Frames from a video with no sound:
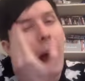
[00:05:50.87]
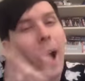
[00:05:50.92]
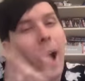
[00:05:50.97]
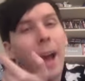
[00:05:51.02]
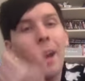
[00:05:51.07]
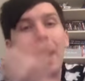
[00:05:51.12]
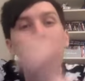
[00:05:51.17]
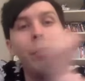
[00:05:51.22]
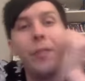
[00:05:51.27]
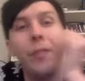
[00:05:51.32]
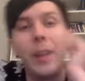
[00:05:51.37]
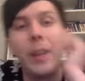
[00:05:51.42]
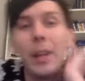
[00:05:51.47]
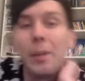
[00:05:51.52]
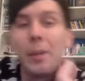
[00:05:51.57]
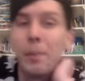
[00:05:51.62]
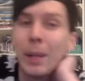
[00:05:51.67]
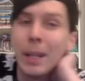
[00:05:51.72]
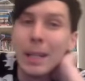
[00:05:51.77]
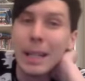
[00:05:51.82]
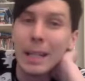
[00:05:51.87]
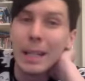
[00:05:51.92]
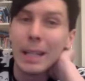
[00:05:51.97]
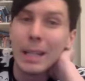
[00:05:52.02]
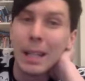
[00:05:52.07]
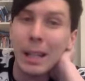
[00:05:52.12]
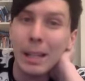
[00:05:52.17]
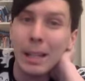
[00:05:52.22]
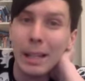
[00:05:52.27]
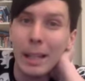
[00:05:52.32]
And I figured it's
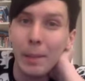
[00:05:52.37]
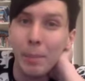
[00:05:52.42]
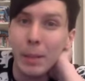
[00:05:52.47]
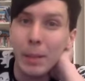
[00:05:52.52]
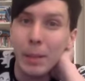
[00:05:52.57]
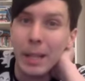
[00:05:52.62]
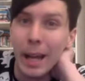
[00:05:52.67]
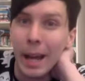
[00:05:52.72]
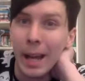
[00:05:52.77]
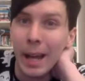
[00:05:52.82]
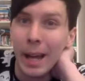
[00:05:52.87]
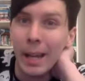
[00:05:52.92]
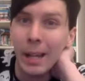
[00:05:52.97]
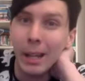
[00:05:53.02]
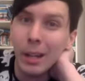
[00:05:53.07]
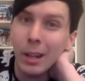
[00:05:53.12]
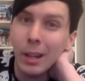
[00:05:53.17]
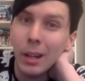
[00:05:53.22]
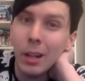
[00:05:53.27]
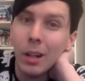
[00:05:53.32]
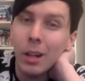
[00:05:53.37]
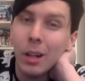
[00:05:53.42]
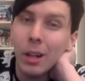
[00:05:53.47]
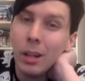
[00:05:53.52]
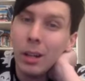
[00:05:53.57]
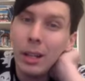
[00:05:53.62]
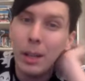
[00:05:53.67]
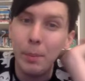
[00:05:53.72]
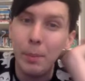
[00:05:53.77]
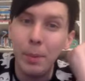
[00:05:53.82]
the leap day.
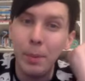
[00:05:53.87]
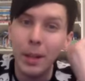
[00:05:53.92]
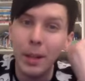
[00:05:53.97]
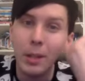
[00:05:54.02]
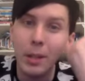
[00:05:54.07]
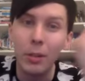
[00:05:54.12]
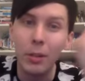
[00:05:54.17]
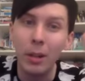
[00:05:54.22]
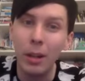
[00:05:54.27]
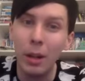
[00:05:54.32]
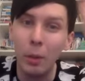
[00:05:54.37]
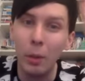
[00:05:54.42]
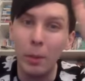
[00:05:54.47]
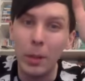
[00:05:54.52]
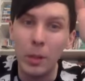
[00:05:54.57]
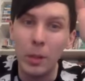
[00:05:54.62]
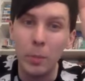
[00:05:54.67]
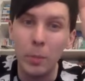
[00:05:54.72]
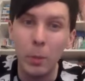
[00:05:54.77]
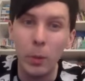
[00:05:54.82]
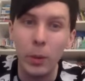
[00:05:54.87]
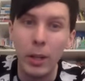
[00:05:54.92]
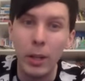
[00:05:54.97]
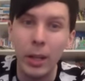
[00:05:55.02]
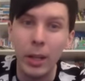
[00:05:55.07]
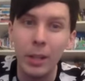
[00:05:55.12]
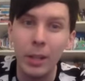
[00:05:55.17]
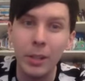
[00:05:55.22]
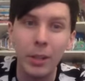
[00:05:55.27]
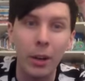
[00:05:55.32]
Leap years are a little bit
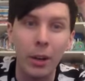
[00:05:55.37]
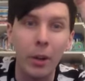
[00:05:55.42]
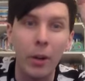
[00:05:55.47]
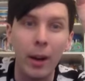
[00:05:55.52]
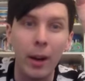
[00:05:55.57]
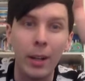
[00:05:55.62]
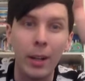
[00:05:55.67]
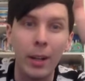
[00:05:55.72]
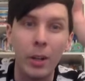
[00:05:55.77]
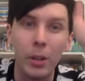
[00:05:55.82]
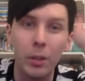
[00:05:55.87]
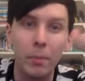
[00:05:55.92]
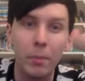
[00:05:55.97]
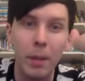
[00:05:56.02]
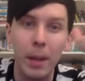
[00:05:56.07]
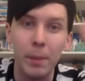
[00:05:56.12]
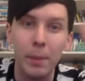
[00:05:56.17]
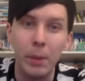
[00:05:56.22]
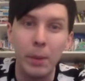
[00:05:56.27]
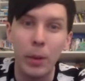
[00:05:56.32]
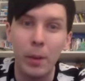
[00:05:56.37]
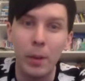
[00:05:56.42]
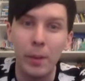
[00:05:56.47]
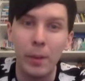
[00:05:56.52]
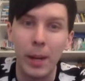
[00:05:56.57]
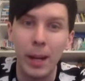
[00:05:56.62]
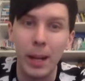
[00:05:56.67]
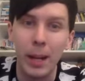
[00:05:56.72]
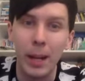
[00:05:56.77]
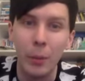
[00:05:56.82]
spooky, so I could maybe wear
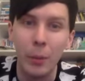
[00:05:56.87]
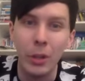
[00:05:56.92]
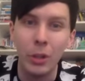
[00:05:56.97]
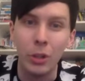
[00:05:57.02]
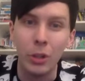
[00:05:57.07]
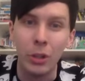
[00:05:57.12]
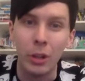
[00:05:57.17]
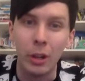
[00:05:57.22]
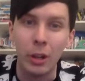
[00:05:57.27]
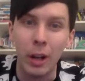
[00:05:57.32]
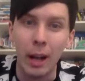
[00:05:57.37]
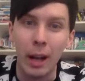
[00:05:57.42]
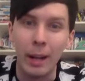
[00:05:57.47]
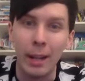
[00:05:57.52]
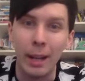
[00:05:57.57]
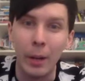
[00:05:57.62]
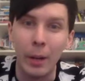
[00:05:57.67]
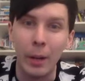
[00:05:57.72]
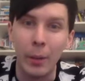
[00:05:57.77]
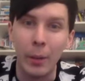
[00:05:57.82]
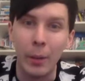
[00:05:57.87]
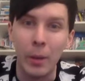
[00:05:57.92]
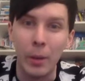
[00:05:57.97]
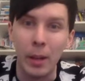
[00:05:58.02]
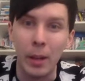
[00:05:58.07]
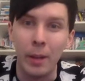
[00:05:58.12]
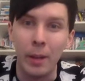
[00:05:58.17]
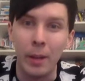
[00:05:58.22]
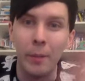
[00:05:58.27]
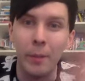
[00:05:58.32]
my Halloween shirt and get away with
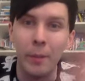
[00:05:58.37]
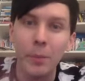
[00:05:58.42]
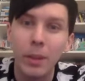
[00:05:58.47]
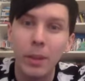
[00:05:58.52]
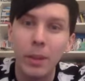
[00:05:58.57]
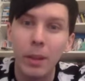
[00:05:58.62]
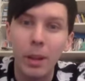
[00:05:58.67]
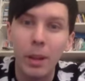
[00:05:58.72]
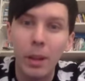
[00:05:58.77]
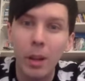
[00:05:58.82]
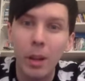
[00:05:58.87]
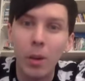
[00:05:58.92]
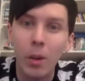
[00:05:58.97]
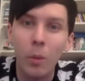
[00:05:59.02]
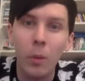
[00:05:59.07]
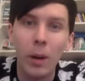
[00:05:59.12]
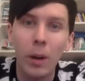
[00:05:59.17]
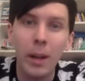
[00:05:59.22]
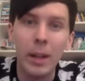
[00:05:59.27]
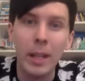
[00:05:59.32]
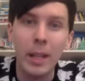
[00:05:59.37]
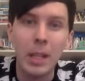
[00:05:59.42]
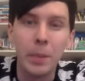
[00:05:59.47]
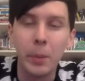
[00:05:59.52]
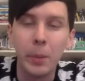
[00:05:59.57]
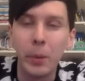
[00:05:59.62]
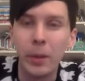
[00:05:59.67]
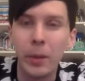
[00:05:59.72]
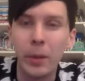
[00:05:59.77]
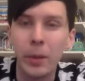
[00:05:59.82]
it. Why are they
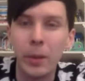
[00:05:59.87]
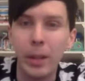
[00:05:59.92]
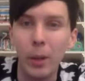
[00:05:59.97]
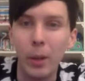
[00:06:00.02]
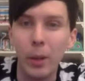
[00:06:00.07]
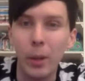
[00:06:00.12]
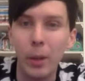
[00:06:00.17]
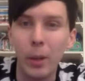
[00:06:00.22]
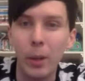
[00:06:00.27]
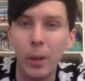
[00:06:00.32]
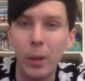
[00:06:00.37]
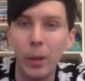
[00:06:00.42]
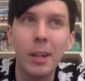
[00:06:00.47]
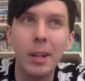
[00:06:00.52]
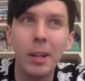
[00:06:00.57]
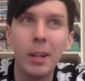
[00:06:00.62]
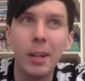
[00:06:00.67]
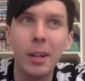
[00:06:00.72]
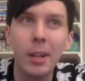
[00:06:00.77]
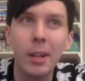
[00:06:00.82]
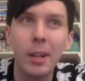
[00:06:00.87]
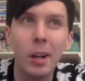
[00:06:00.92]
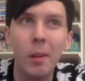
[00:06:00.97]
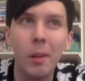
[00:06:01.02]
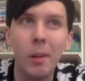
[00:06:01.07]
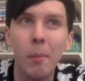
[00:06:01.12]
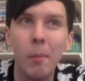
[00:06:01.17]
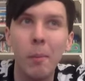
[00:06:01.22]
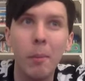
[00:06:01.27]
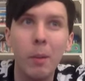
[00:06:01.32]
spooky? Well, they
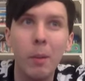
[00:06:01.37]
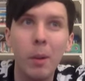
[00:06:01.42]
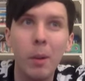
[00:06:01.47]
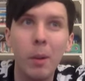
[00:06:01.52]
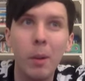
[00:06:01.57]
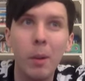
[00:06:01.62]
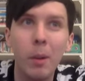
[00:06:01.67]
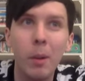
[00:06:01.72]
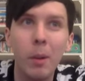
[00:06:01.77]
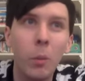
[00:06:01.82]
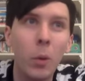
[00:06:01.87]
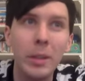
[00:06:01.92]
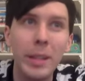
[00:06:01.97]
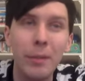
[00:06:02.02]
come once every 4